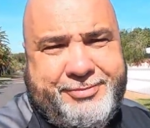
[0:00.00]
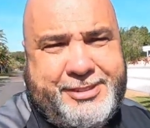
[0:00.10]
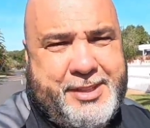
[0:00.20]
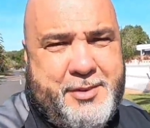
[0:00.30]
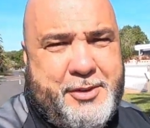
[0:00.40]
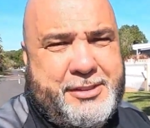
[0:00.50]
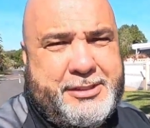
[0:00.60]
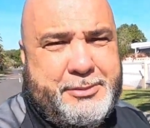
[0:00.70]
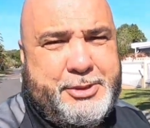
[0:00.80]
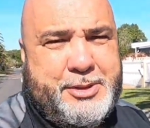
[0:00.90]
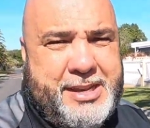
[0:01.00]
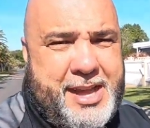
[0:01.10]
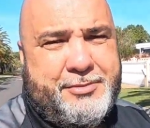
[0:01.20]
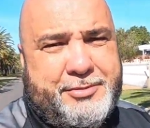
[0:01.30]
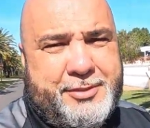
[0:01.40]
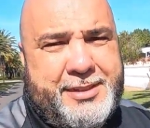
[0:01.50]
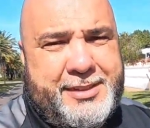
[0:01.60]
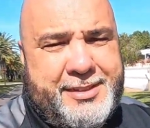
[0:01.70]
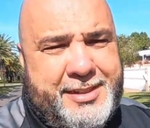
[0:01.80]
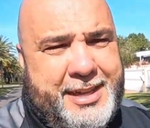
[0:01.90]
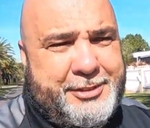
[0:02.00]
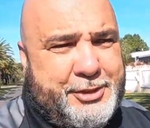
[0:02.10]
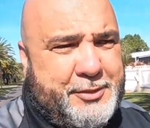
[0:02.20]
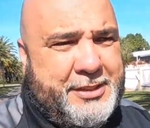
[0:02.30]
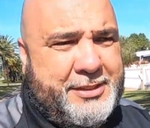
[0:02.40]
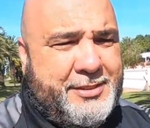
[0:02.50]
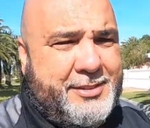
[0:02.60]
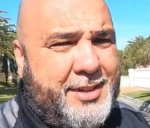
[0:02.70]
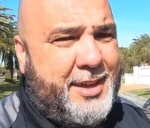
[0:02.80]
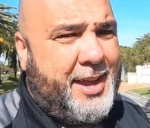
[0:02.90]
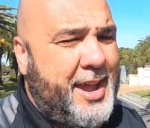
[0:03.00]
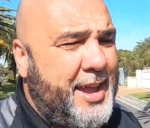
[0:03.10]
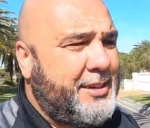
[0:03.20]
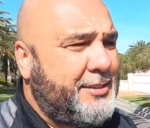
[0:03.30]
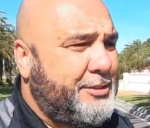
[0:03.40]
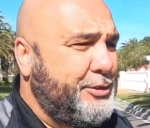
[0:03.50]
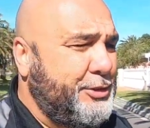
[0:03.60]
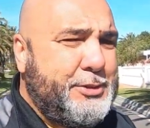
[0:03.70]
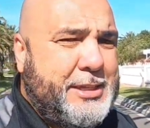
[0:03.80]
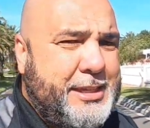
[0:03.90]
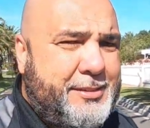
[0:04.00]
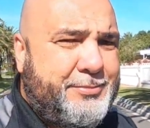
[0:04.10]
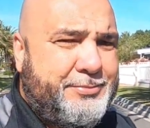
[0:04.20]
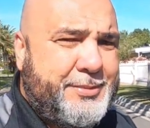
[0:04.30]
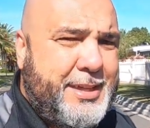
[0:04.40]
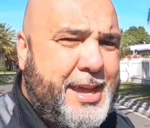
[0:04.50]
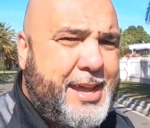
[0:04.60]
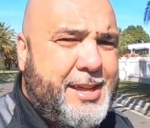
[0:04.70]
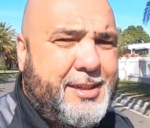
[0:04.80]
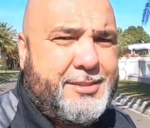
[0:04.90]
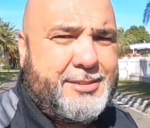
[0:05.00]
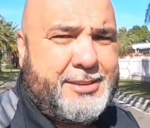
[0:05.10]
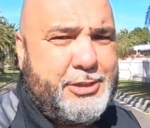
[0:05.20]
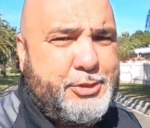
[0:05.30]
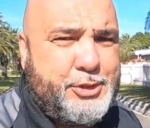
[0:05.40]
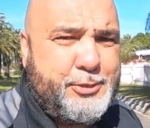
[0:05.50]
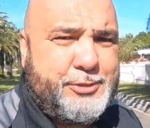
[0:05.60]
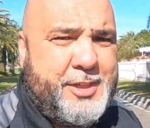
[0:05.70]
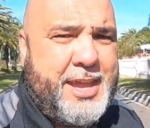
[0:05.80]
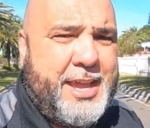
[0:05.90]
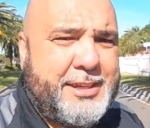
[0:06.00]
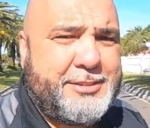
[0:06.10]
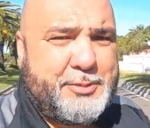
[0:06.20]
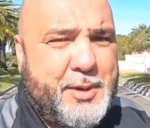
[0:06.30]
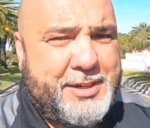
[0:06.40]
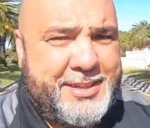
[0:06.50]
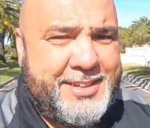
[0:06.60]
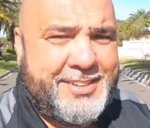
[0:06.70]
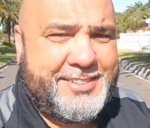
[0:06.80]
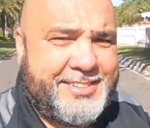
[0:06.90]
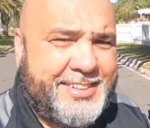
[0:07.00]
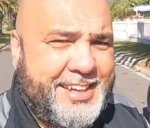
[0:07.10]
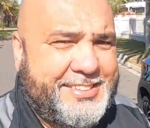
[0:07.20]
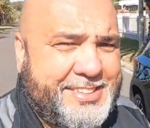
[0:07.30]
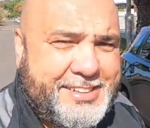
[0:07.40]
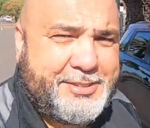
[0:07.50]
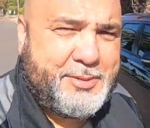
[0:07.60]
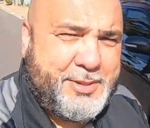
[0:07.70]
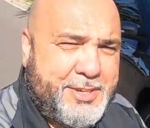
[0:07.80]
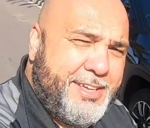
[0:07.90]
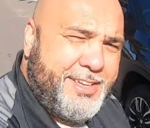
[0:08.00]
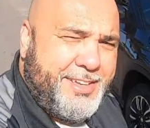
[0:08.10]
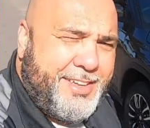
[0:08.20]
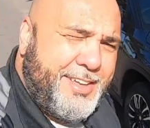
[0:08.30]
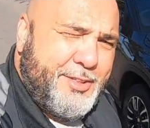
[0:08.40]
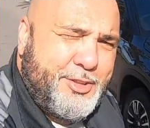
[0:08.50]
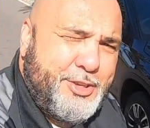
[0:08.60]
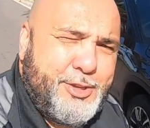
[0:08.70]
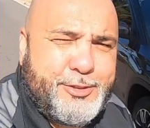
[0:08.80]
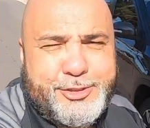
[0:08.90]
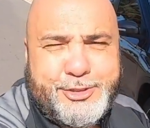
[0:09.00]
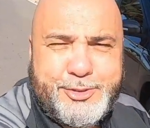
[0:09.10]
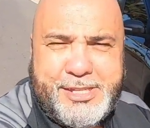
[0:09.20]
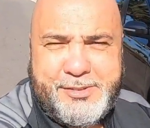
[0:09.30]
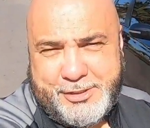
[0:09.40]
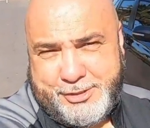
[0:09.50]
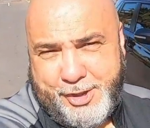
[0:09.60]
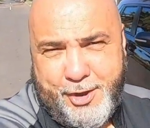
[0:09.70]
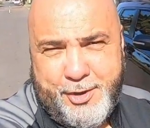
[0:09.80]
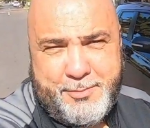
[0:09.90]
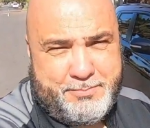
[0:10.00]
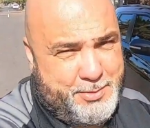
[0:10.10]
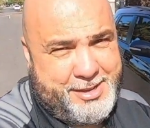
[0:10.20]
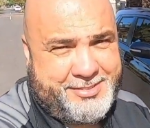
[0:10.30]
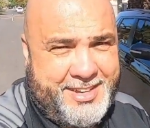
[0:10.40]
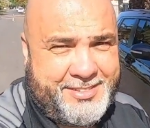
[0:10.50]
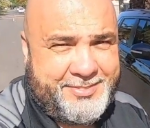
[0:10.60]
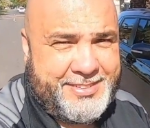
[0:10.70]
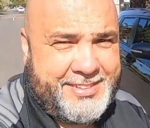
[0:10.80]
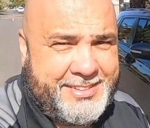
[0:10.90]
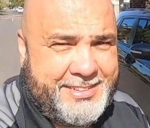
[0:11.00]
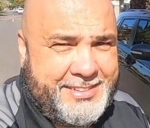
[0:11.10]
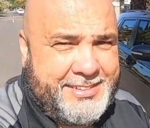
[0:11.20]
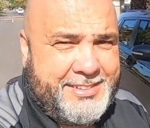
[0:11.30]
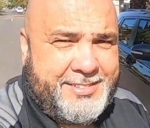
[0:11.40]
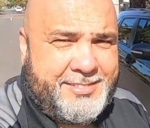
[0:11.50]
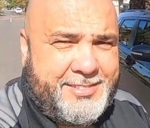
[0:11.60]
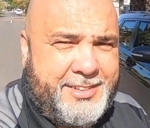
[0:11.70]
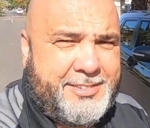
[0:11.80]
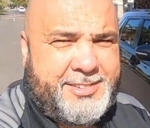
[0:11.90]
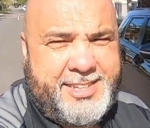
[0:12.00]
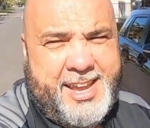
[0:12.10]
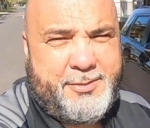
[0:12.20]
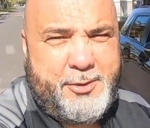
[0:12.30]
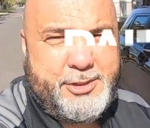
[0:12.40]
South Africans seem to love SUVs. And Suzuki has introduced their latest one. It's this one, the new Suzuki Vitara Brezza. Let's take it for a